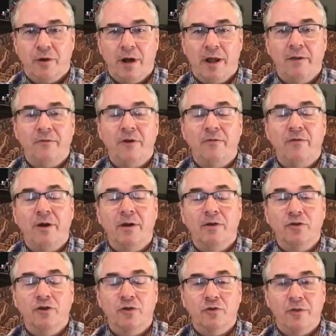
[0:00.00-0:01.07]
if
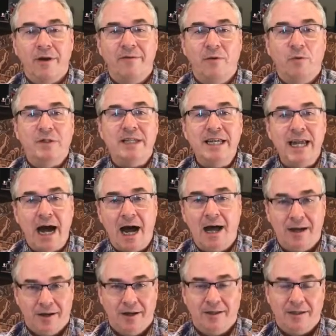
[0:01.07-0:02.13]
Uncle Joe's gravy was
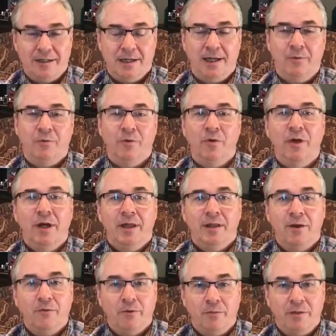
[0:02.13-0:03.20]
not on the table,
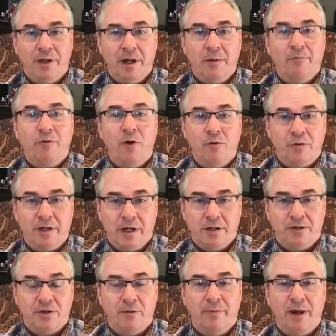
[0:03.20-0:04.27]
there would be a
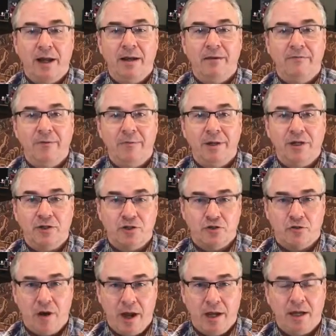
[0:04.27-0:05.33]
protest. There might even be a
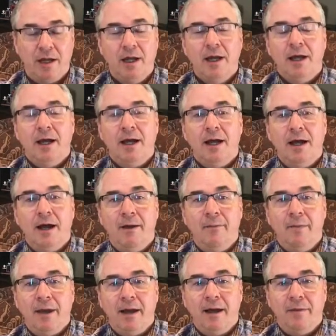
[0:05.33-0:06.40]
strike.
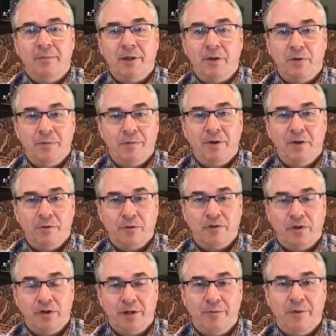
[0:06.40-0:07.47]
But there would
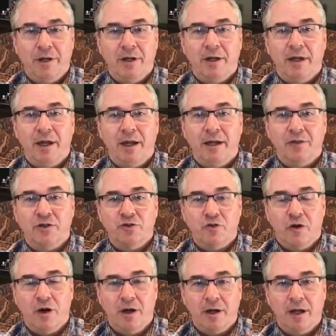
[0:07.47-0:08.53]
certainly be a
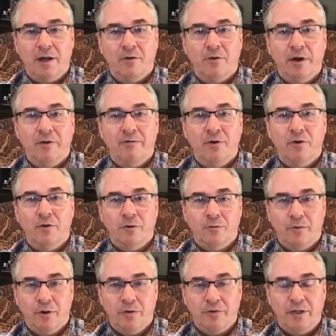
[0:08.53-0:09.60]
strong and quite vocal
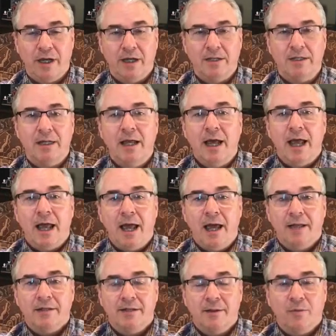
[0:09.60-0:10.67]
protest,
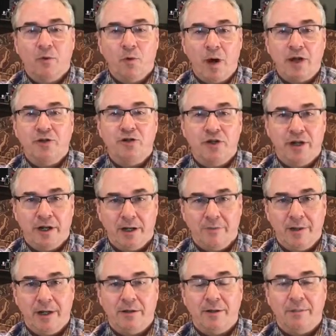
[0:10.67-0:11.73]
and some questioning
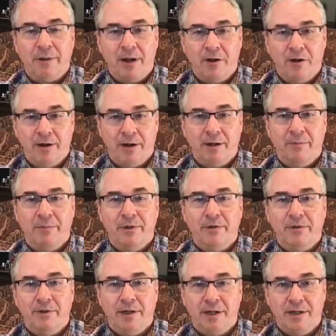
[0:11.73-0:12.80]
about the parenting
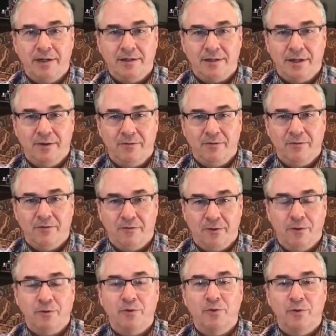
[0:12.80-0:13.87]
abilities of the
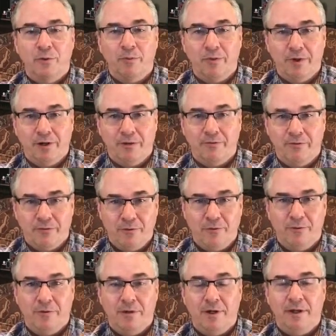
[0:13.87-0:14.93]
folks who are putting the
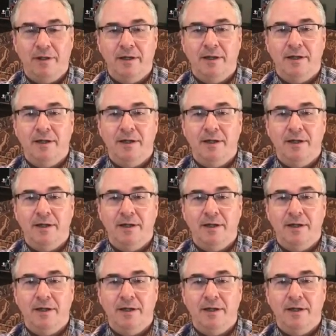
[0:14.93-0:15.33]
food on